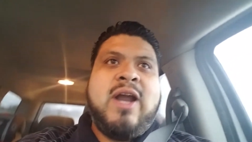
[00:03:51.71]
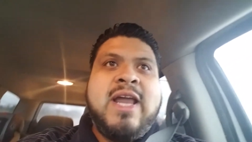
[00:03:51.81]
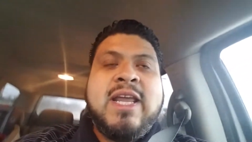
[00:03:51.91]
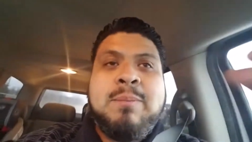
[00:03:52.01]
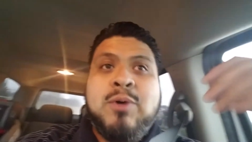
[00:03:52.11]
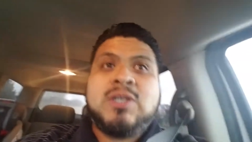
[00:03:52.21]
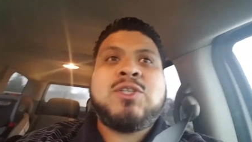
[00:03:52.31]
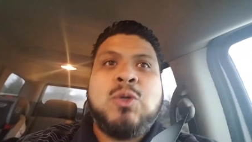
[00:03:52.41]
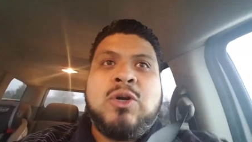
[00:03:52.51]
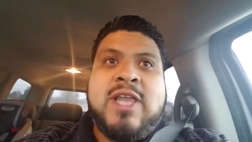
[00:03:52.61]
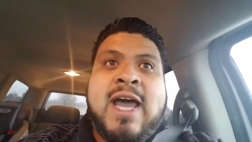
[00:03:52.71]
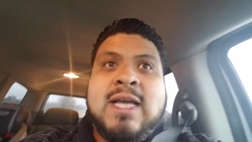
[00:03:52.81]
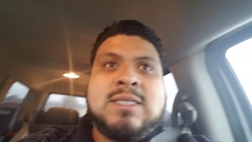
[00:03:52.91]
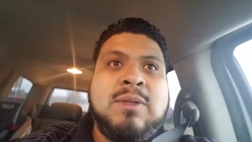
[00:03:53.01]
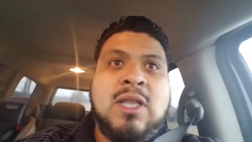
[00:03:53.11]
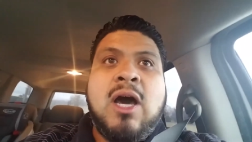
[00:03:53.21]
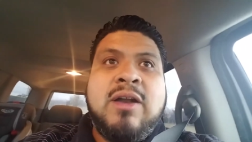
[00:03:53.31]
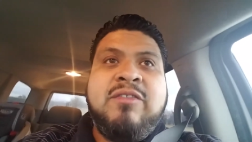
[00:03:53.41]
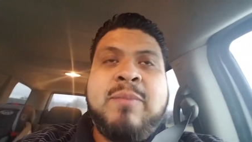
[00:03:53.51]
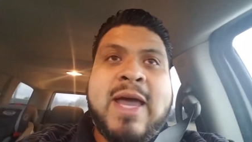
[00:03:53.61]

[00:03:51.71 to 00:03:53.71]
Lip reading: any bookstore that has a lot of